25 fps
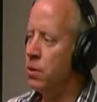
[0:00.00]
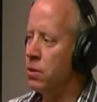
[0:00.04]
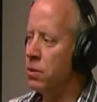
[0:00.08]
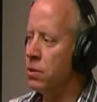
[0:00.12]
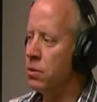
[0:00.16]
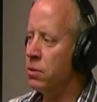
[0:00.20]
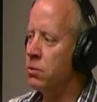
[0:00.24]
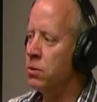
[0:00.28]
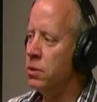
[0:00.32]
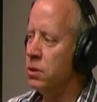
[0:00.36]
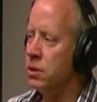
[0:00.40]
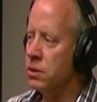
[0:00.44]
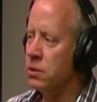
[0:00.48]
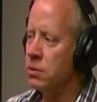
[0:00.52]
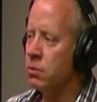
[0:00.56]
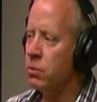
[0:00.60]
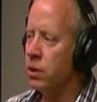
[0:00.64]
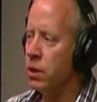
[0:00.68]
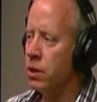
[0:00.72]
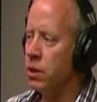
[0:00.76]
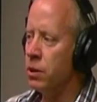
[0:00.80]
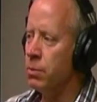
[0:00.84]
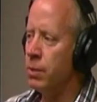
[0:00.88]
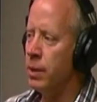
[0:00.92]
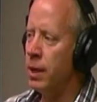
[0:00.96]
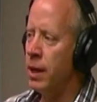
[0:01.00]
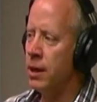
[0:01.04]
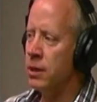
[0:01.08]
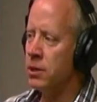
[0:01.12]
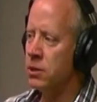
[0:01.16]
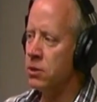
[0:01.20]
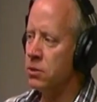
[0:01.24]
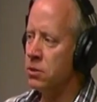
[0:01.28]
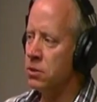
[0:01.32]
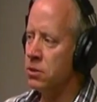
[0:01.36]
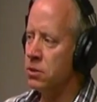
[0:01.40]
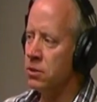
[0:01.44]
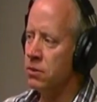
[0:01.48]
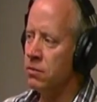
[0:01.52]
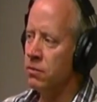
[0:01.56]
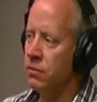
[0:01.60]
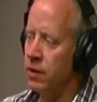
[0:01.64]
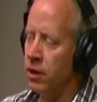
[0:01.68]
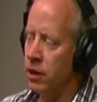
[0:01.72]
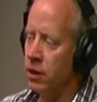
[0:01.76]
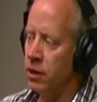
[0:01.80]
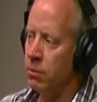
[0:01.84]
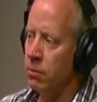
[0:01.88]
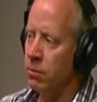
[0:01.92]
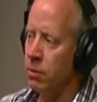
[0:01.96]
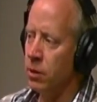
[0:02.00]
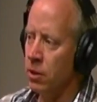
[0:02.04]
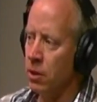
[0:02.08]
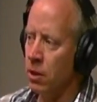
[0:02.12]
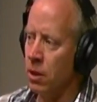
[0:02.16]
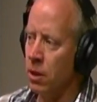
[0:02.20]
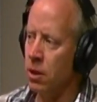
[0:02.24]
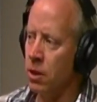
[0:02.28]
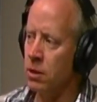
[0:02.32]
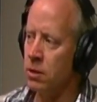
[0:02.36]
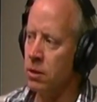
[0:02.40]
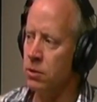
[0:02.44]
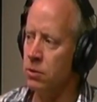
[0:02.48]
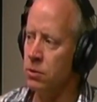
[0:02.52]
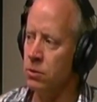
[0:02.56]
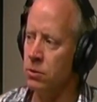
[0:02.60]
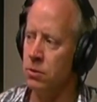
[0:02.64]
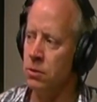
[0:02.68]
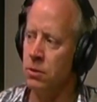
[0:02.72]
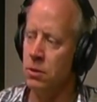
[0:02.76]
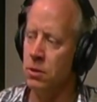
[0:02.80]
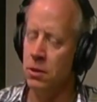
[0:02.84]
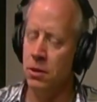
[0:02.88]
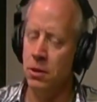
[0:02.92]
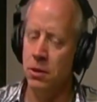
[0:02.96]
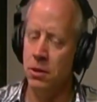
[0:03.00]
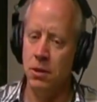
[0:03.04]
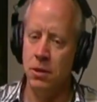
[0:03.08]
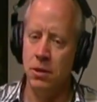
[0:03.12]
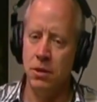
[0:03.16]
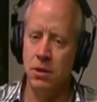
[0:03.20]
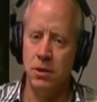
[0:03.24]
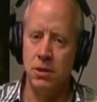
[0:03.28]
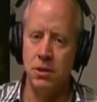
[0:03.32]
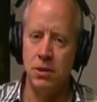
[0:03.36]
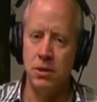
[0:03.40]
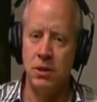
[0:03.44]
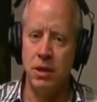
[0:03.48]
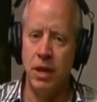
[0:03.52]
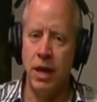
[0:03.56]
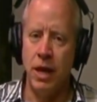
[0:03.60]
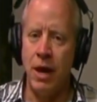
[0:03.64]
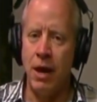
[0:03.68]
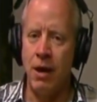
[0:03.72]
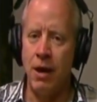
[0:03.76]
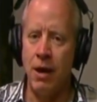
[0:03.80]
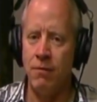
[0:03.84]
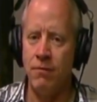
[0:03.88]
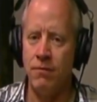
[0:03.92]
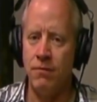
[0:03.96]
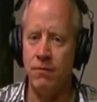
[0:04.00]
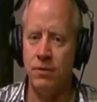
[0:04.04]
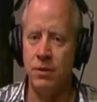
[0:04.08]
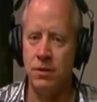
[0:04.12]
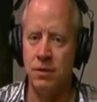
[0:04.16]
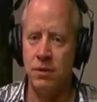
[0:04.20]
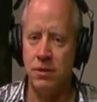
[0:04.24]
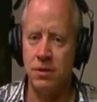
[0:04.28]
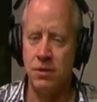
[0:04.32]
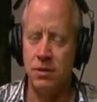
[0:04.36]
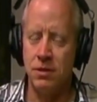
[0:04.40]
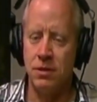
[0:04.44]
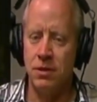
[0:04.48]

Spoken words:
of the reason why the pastor is inviting me on to the staff is,